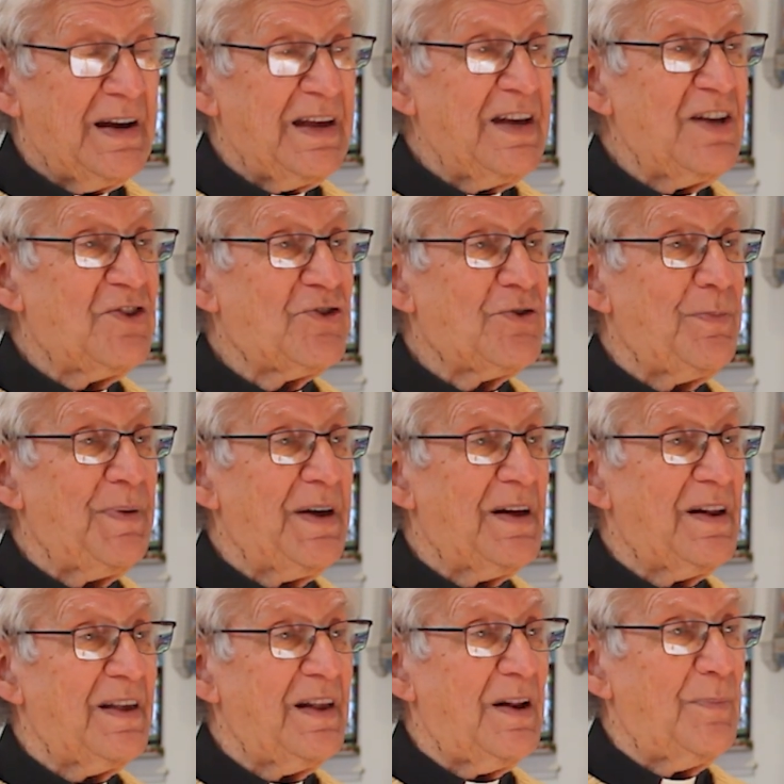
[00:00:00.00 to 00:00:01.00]
needs to be
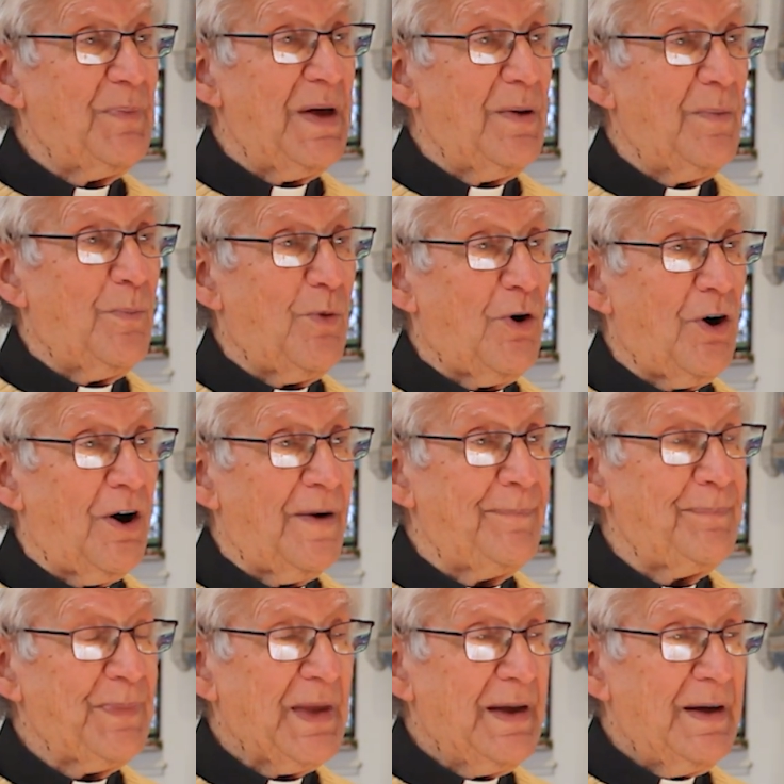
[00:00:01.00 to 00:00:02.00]
a little bit
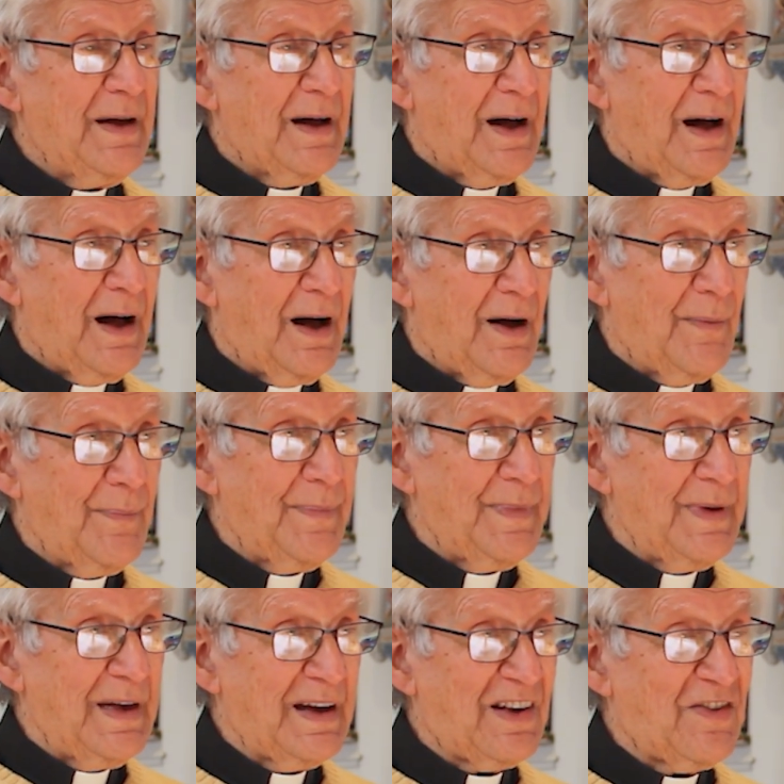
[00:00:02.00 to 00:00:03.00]
more
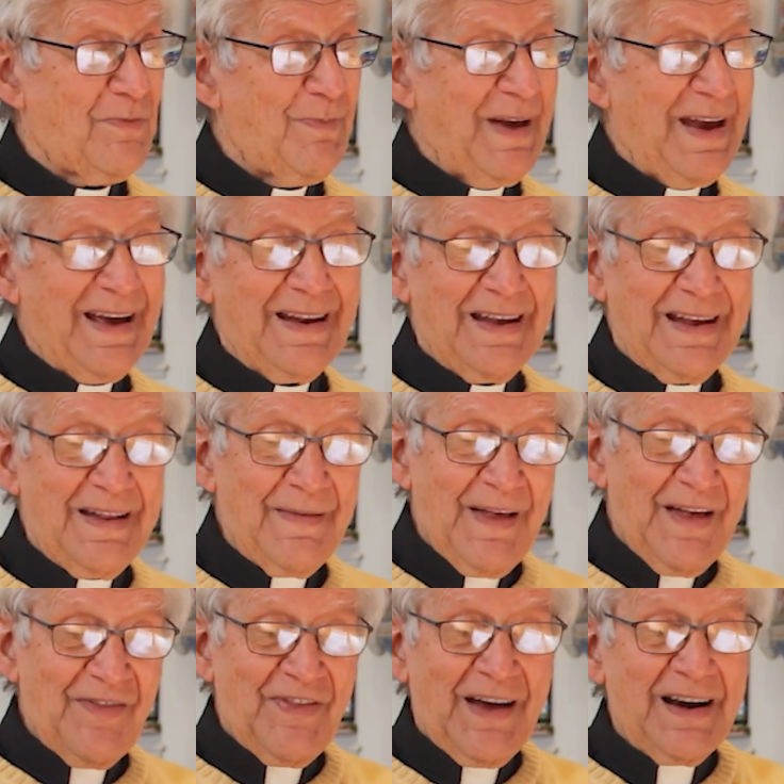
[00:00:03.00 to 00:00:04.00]

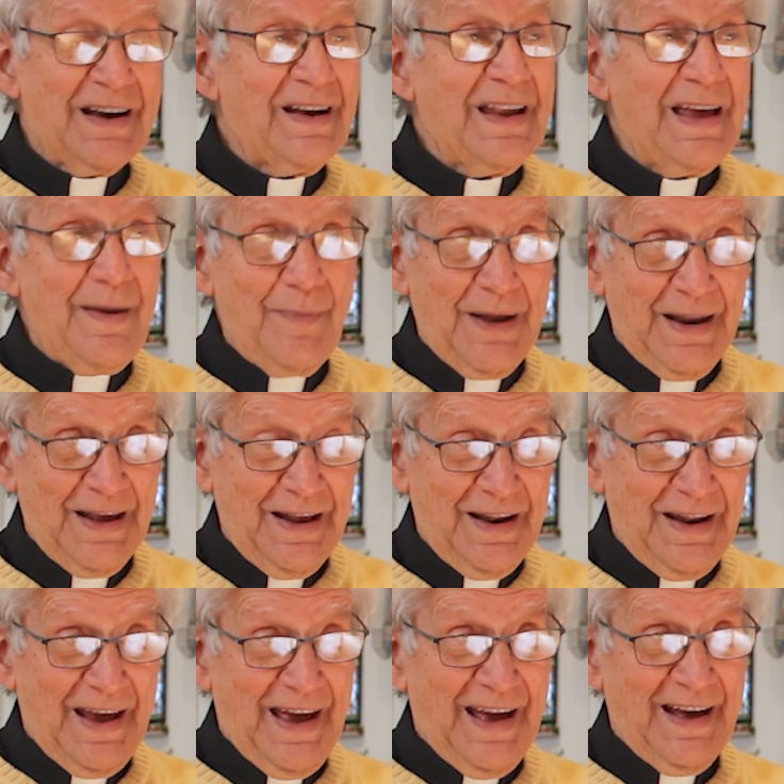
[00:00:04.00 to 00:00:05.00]
expanded than
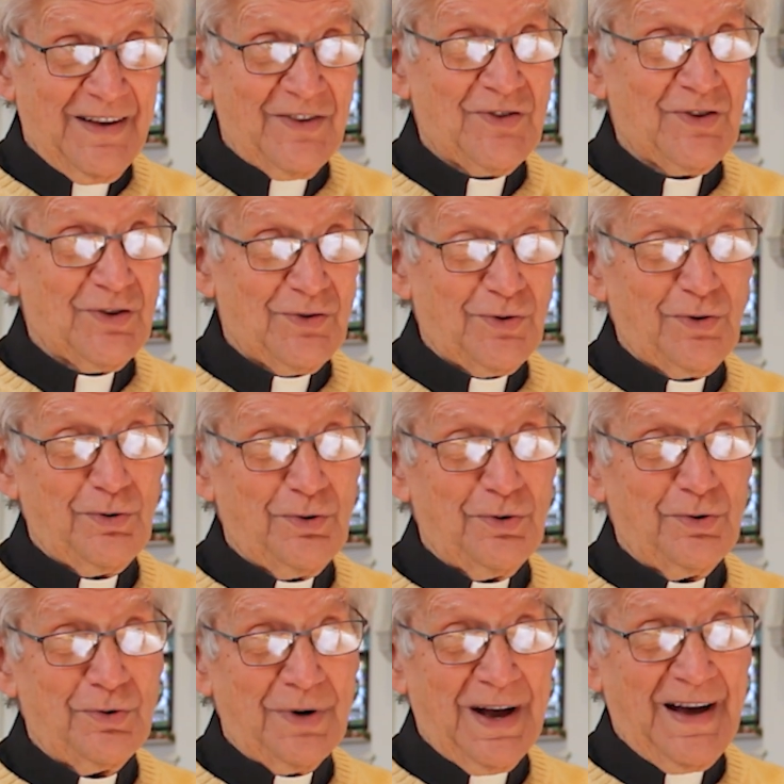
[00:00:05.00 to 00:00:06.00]
limited, as
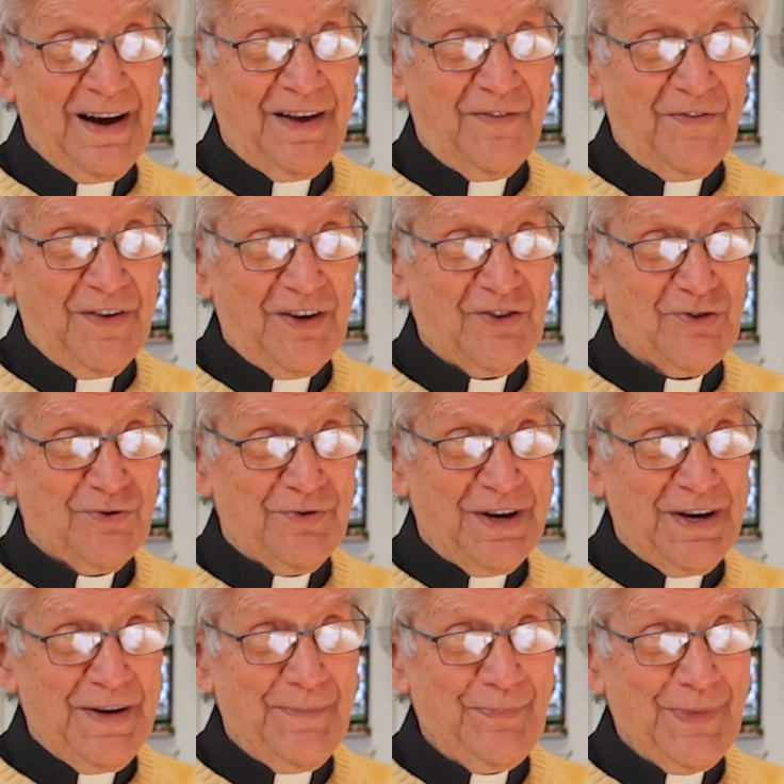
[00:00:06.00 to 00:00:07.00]
through kind of
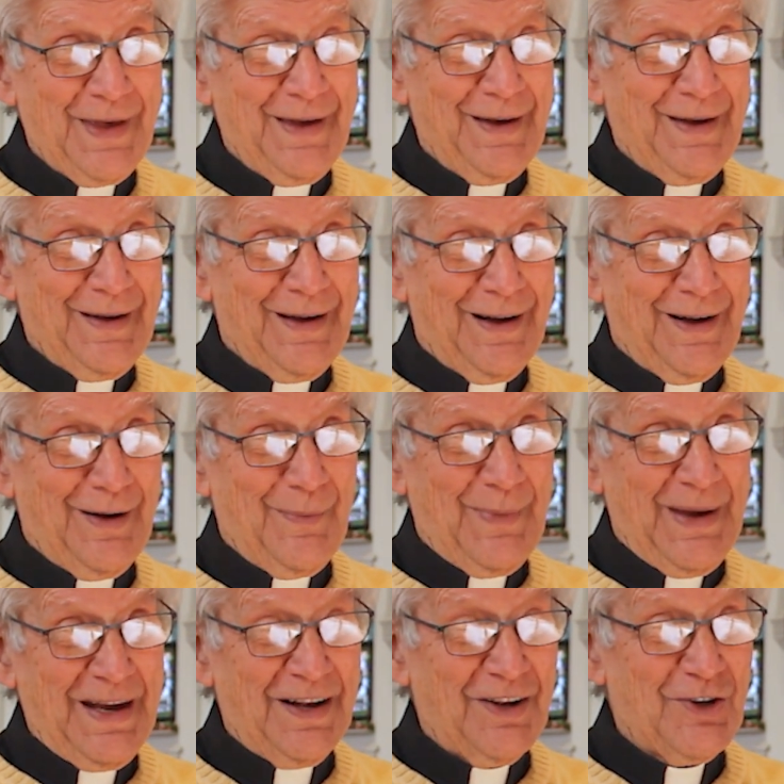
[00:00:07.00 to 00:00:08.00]
history,
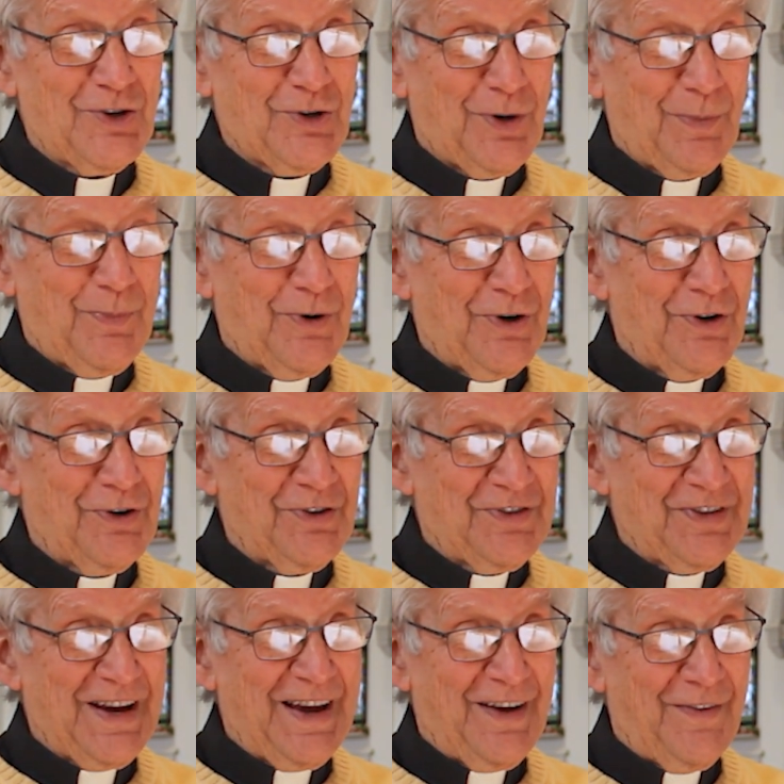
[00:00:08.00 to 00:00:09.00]
male
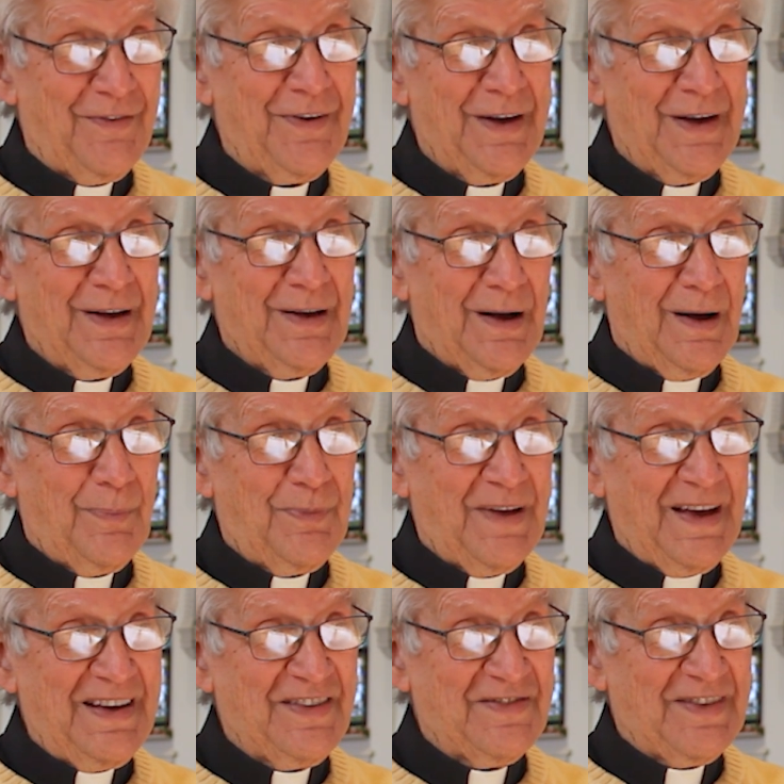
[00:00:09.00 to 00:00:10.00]
interpreters have
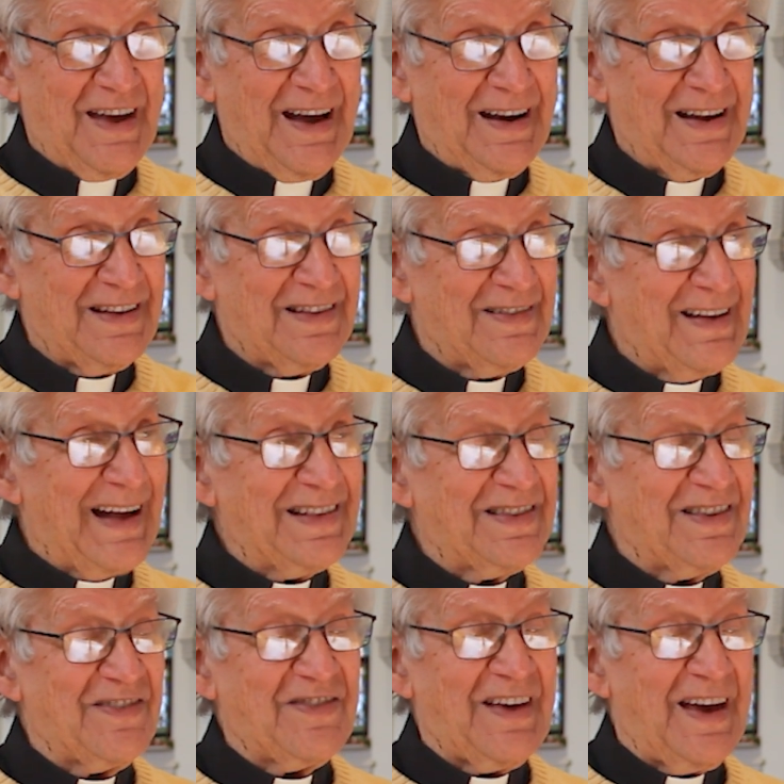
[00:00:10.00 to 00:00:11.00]
placed that. It's not
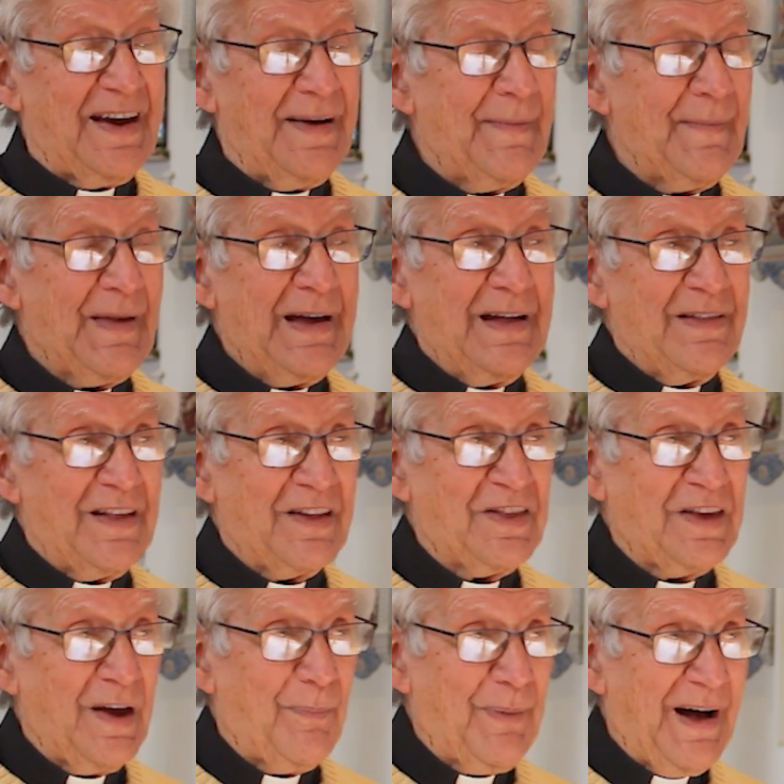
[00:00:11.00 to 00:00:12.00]
to say that
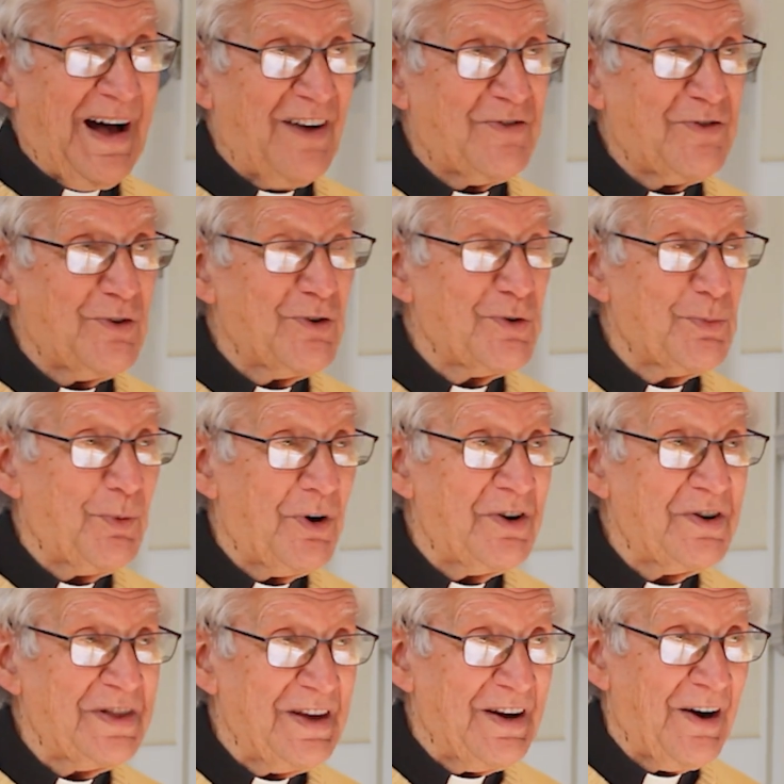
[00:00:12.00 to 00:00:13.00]
the apostles
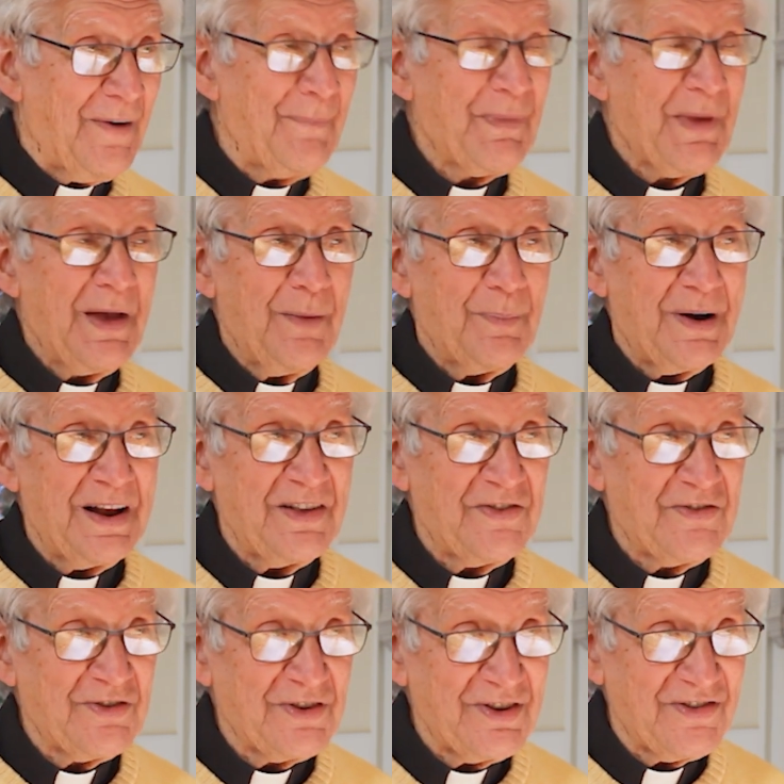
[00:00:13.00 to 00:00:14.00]
weren't there, but
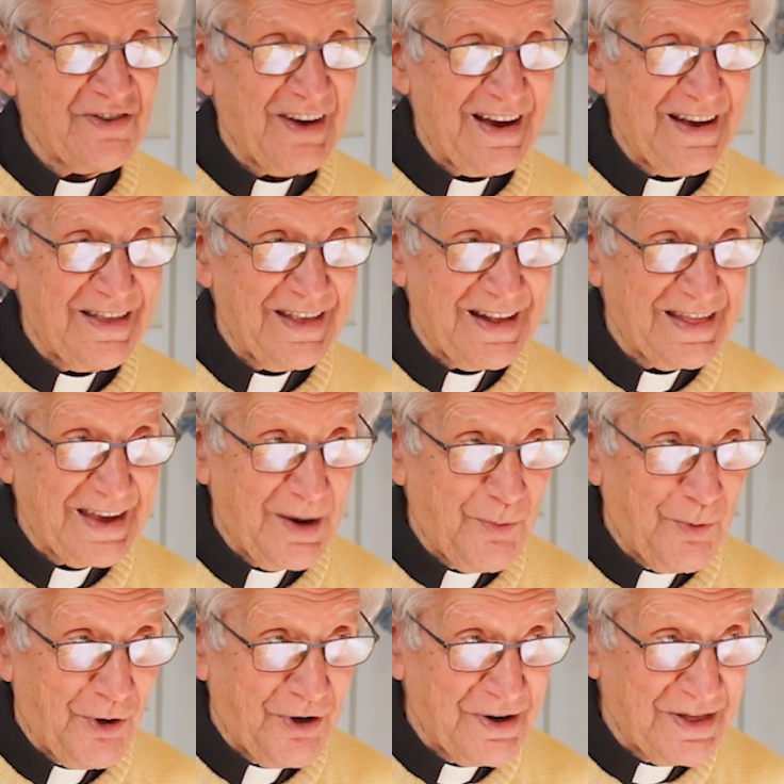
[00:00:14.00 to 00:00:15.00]
it's to say that they
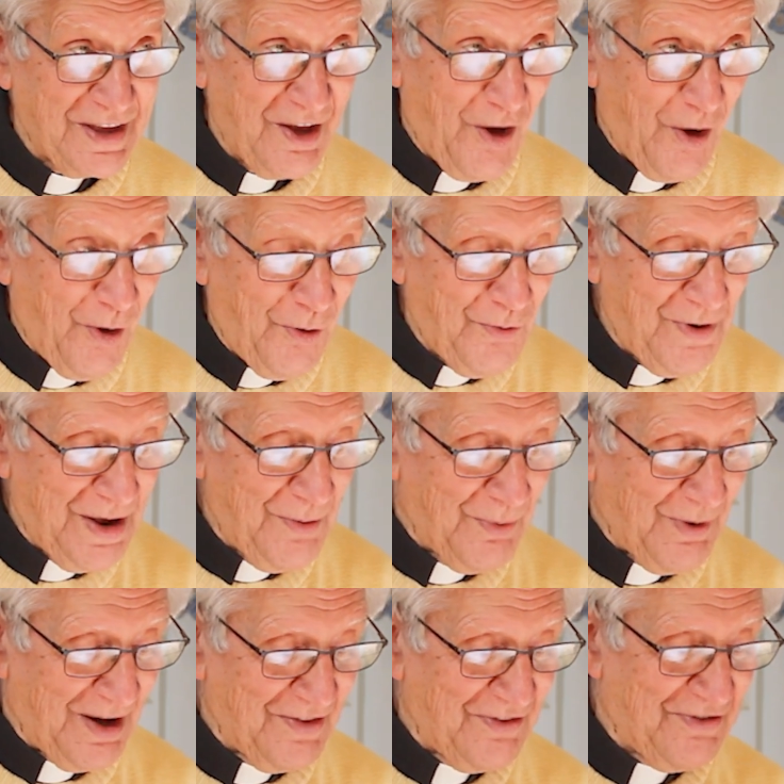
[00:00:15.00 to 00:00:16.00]
weren't the only
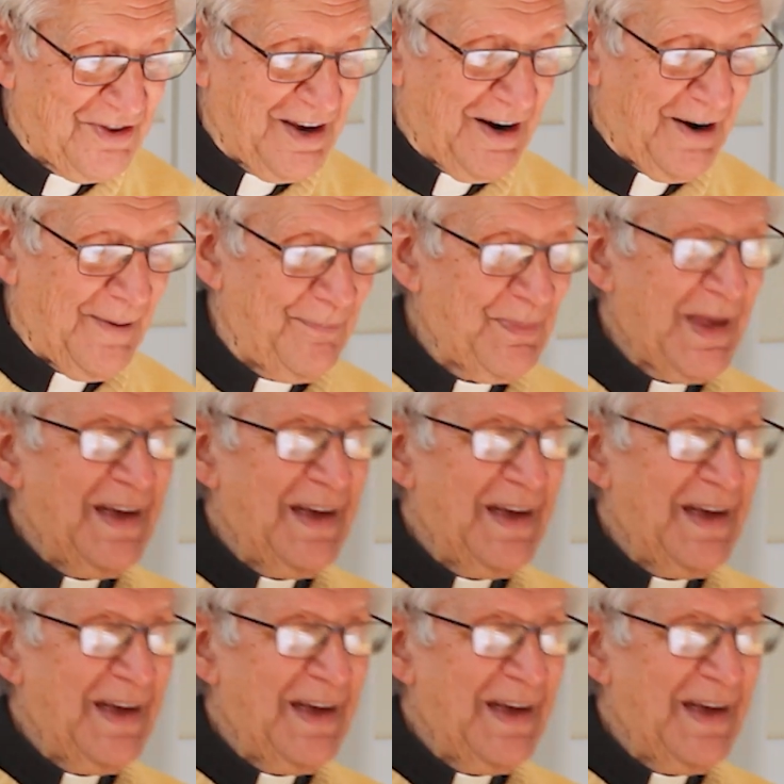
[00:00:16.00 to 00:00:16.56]
ones there.